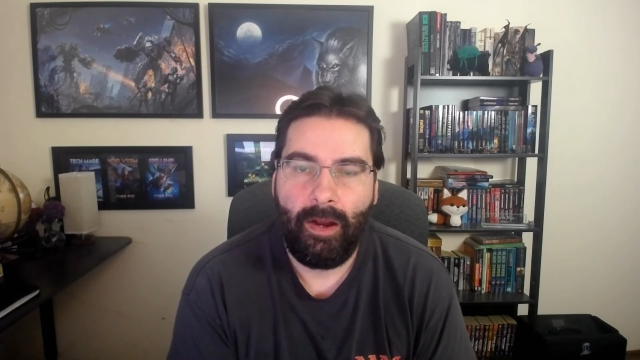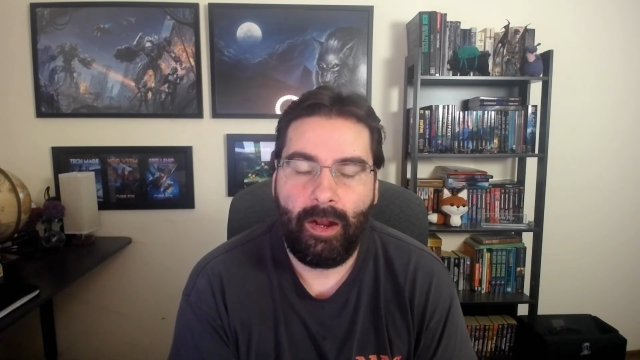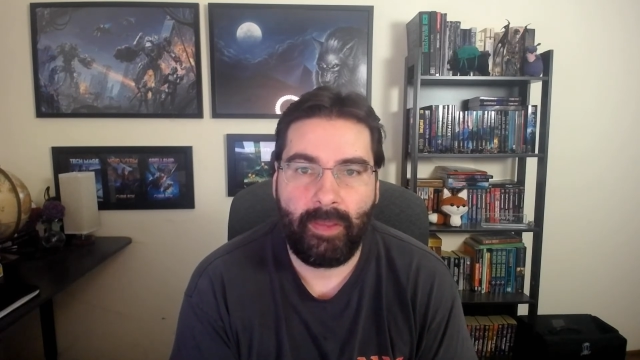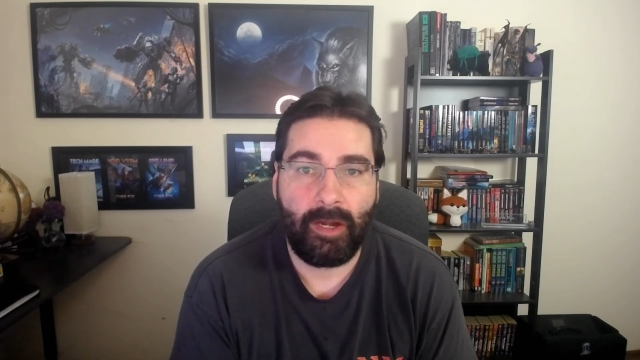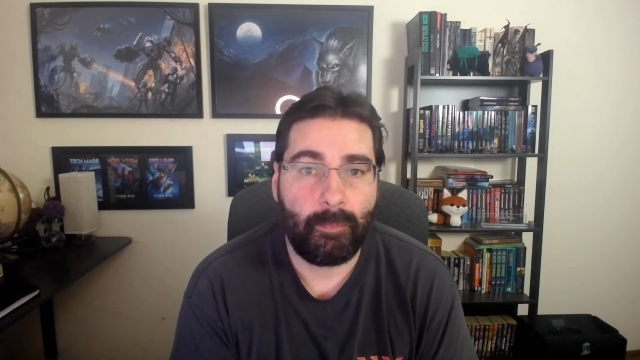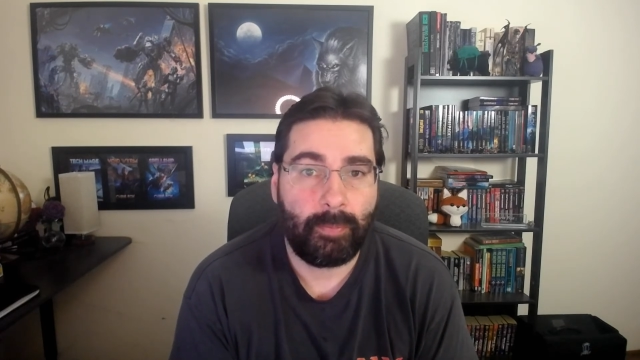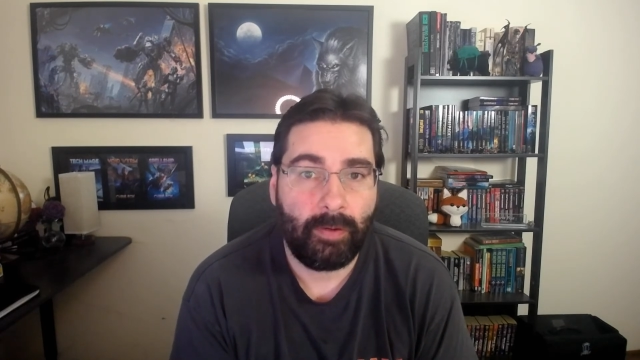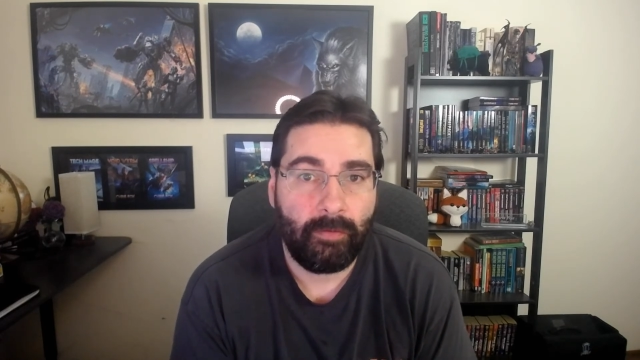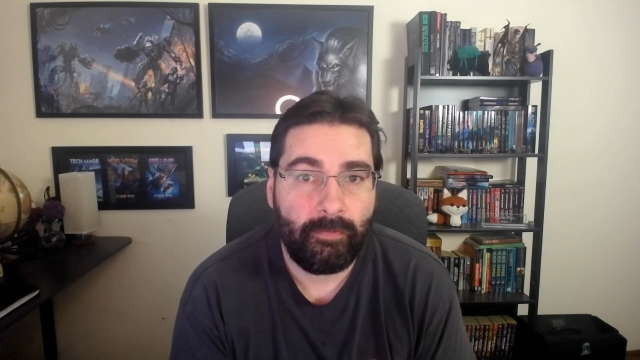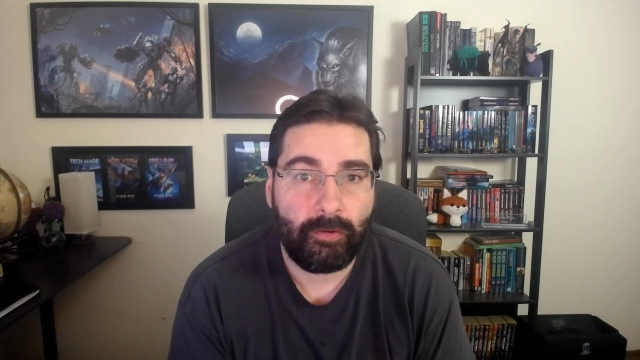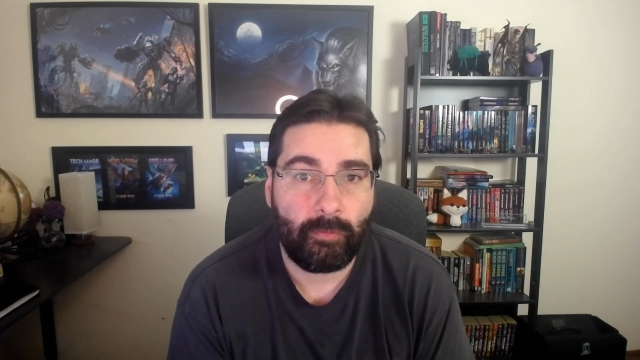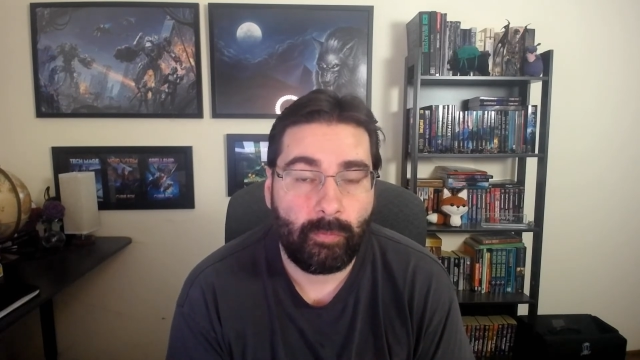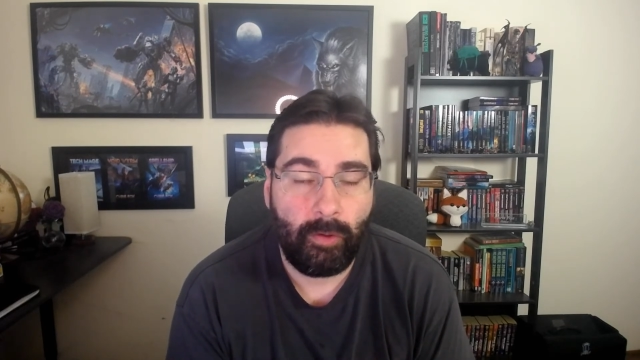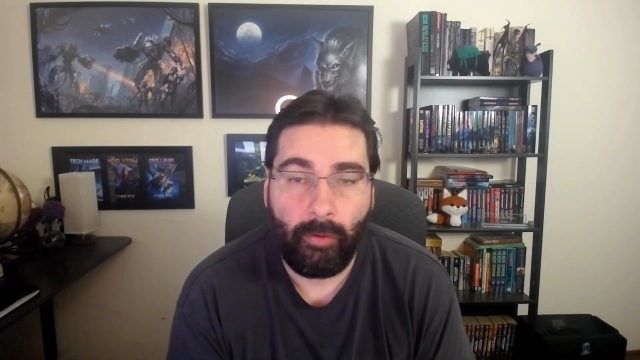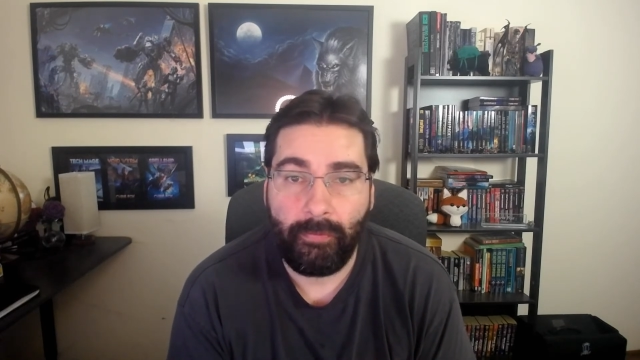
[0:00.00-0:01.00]
In a
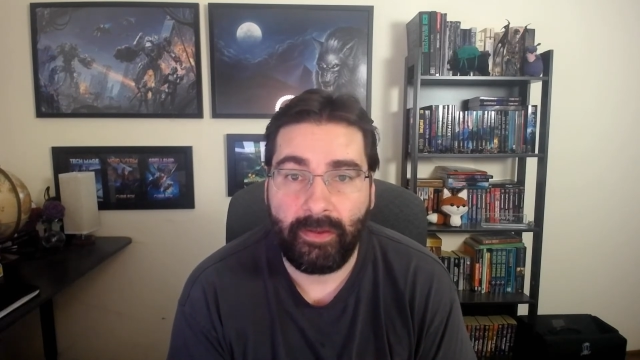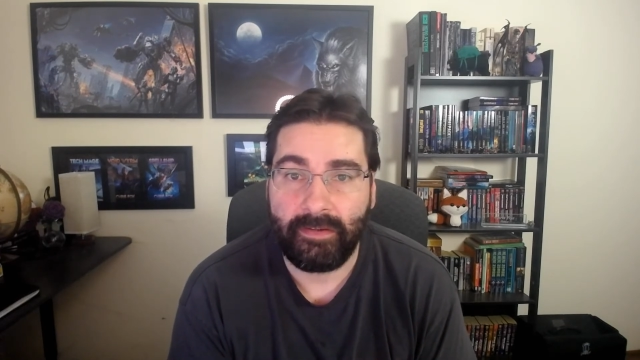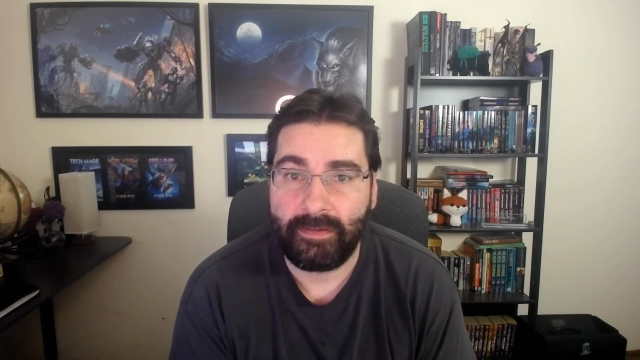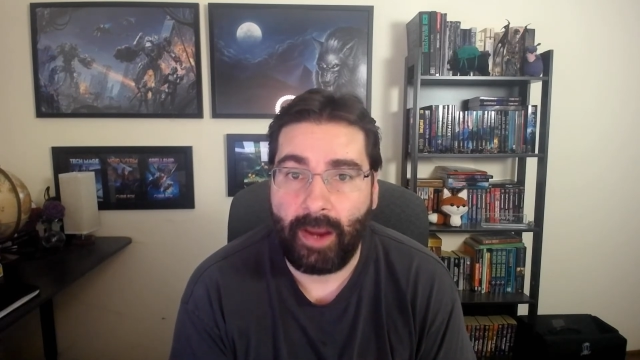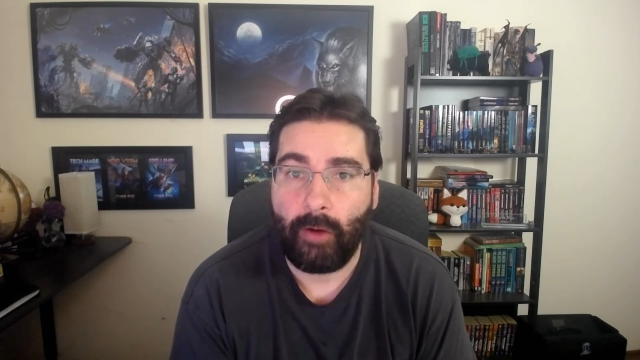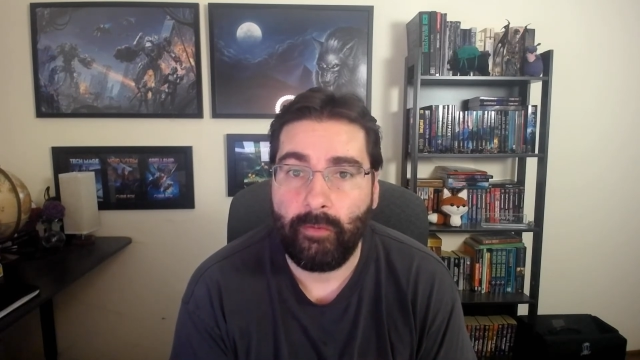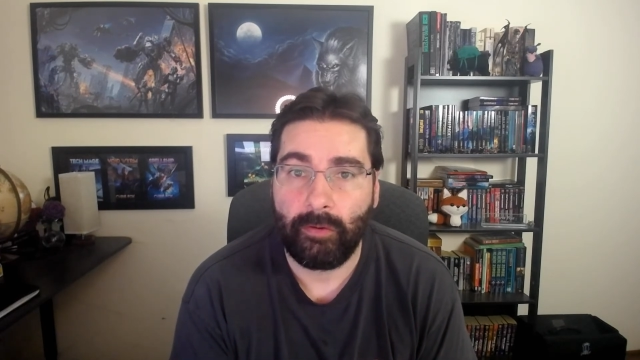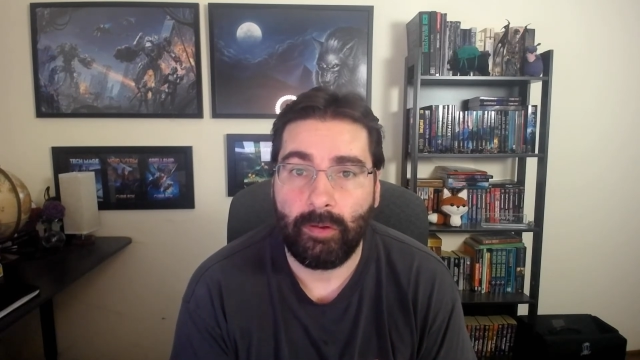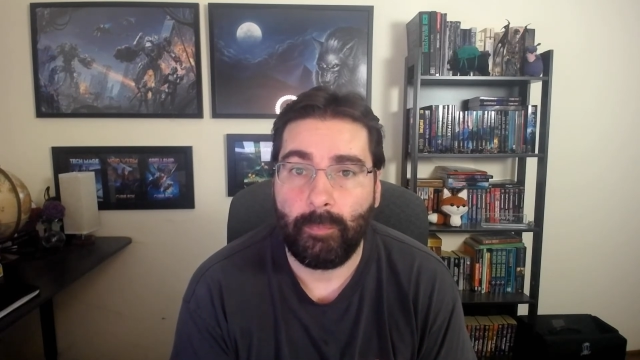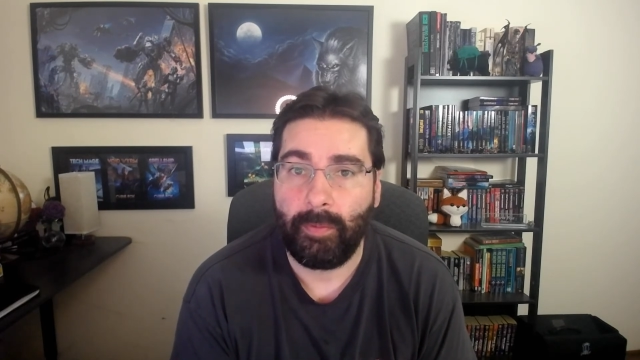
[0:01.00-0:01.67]
perfect world, they doubt your